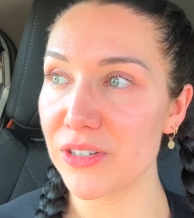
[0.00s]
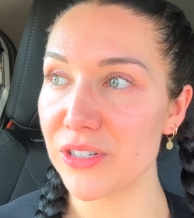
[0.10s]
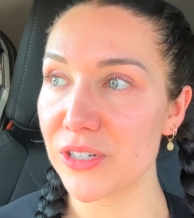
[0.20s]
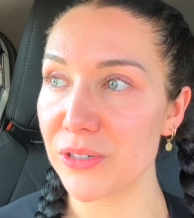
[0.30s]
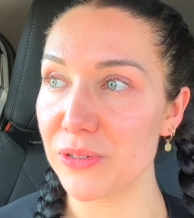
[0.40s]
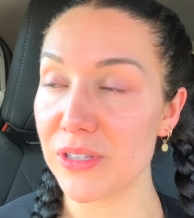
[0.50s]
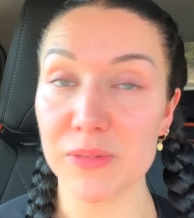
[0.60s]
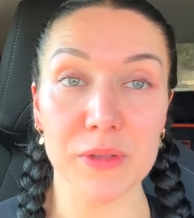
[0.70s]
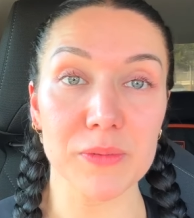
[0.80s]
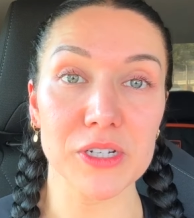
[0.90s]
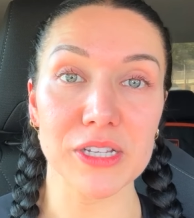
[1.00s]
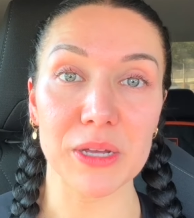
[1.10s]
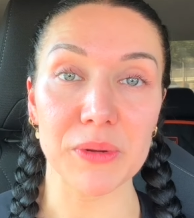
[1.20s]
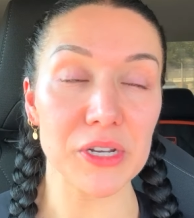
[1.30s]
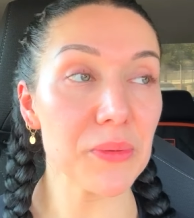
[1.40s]
to the Smith machine
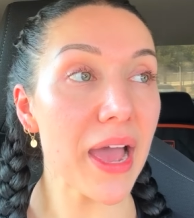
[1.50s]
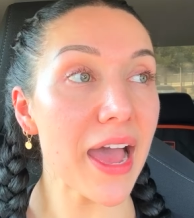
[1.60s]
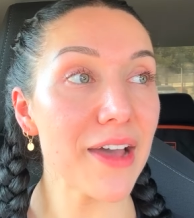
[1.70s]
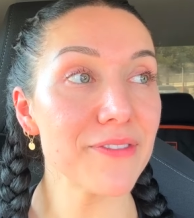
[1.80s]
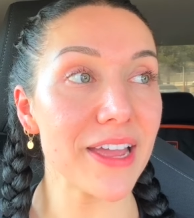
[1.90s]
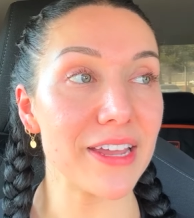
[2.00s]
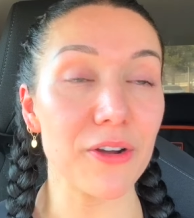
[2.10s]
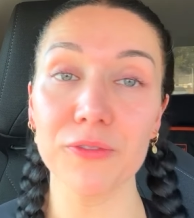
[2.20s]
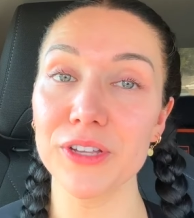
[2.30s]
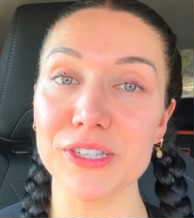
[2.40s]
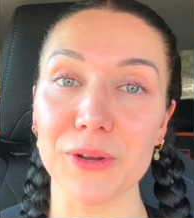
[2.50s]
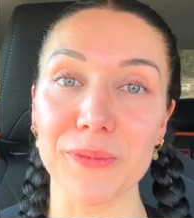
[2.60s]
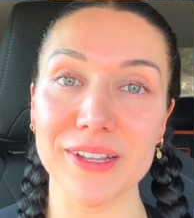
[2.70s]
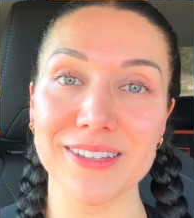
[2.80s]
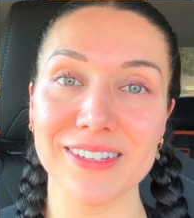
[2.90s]
that we do have, and hopefully it's open.